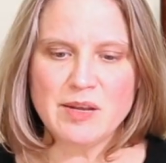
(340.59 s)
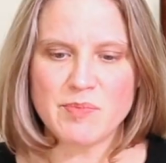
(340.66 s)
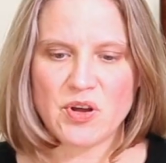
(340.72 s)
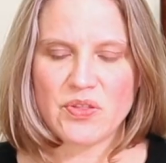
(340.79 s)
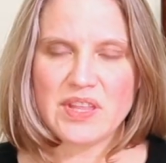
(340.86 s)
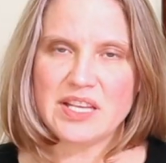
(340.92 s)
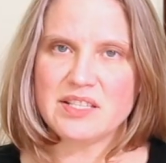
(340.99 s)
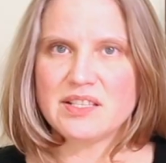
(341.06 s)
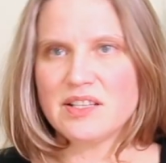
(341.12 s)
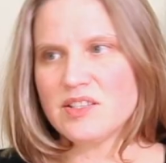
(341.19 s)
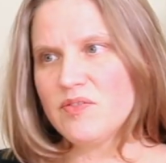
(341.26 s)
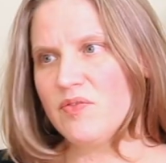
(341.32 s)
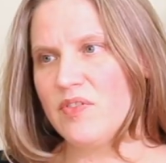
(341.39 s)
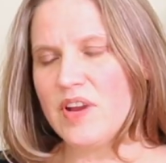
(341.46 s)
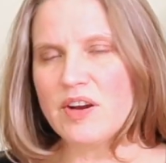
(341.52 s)
about these
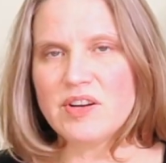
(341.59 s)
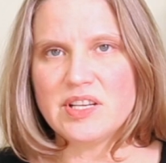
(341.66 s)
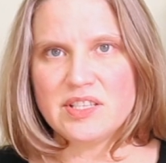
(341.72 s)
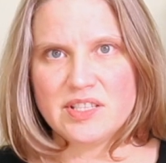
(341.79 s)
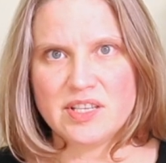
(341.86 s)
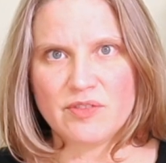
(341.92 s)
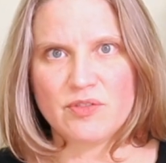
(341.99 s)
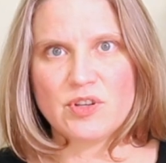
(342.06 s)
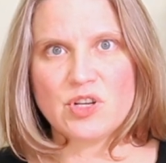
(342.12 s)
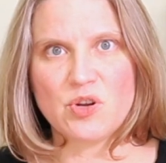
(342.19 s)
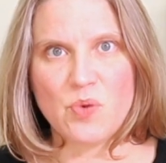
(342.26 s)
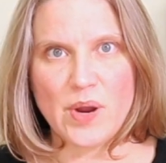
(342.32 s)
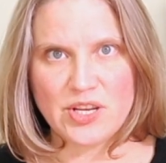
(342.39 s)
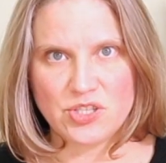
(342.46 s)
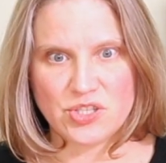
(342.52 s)
as very different
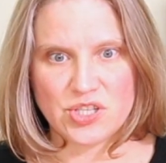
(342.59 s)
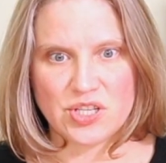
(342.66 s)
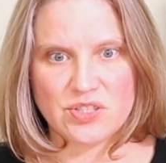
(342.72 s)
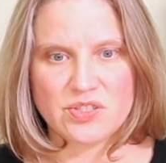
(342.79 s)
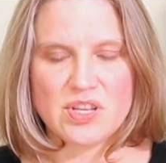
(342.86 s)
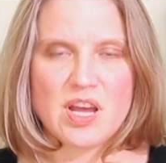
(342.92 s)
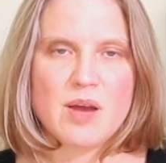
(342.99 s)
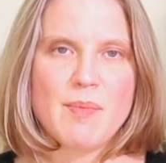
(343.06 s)
questions.